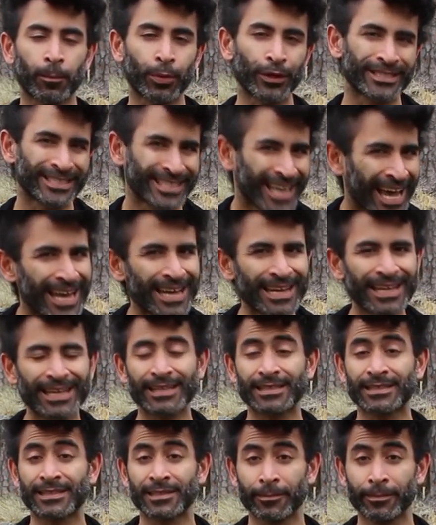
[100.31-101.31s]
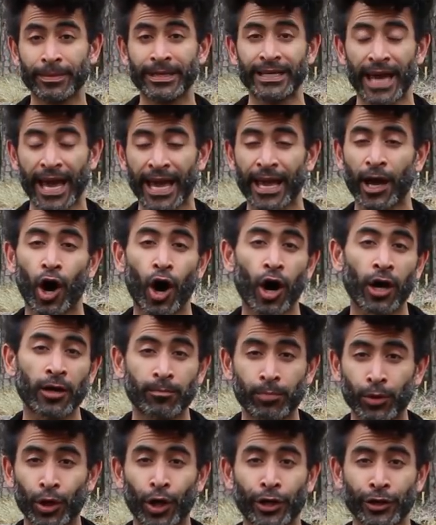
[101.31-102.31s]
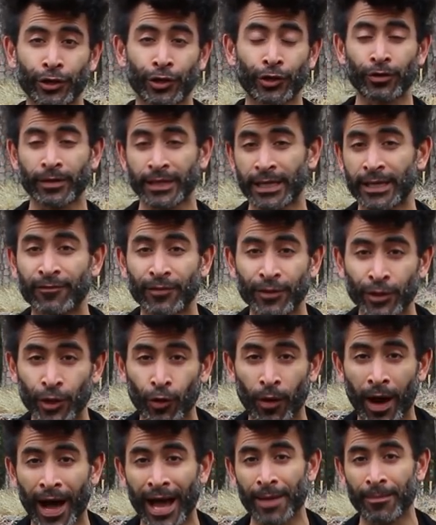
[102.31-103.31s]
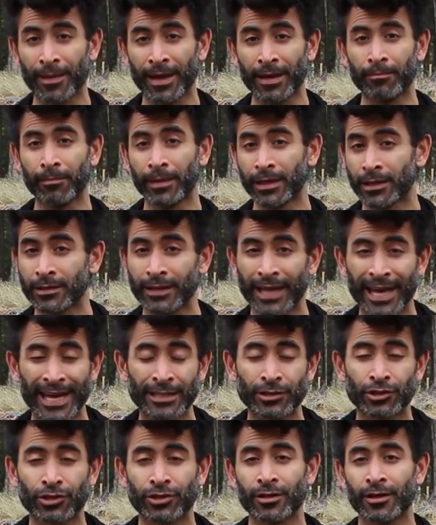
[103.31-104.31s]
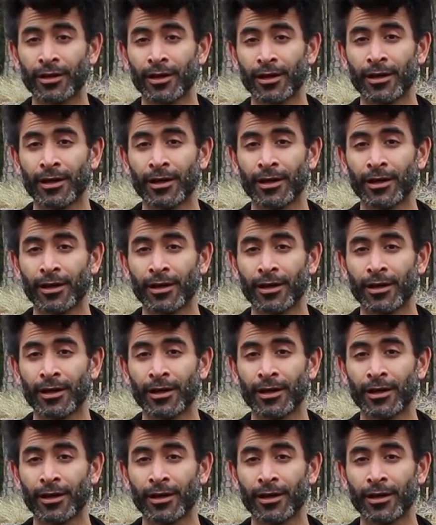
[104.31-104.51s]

pretending to be a hot blonde girl, even though I am a middle aged